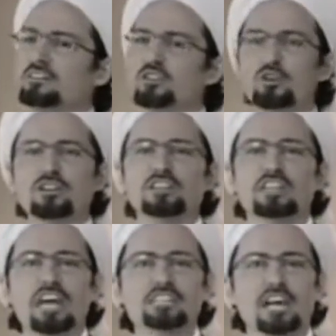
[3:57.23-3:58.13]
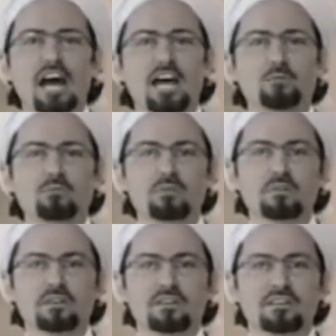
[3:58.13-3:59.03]
during the daytime
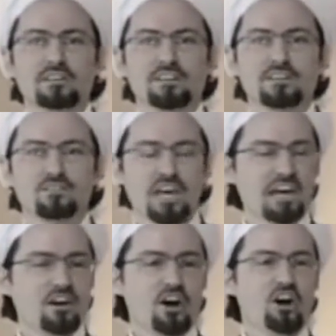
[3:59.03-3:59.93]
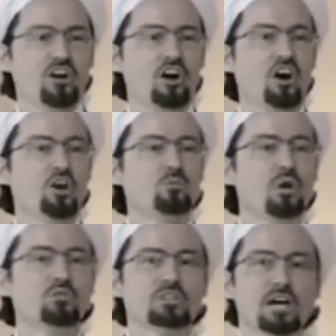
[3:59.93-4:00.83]
that our harm
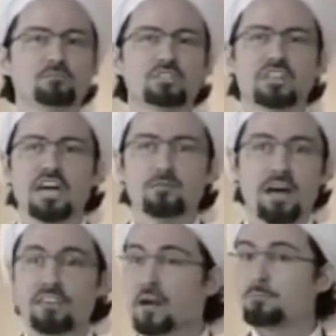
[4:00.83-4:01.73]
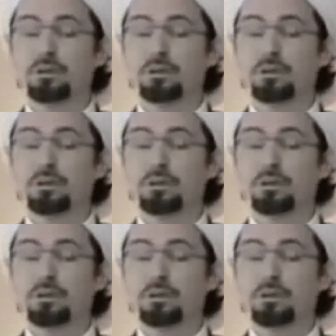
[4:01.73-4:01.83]
won't come to them and they're